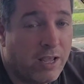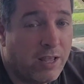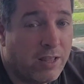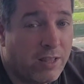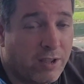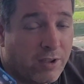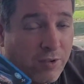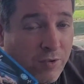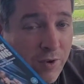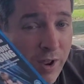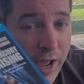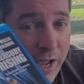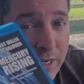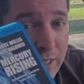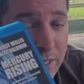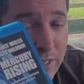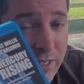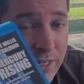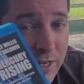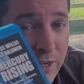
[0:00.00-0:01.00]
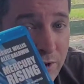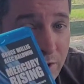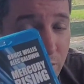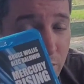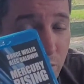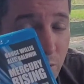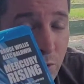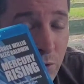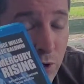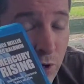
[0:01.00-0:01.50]
that cracks a secret
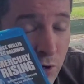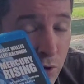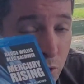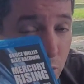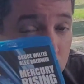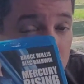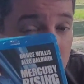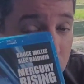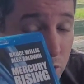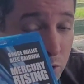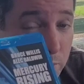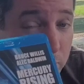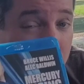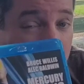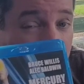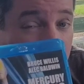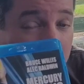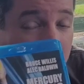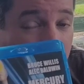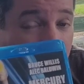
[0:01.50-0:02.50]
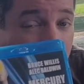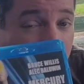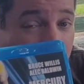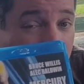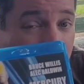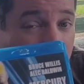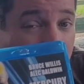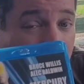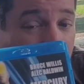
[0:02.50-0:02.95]
code that nobody should be able to crack,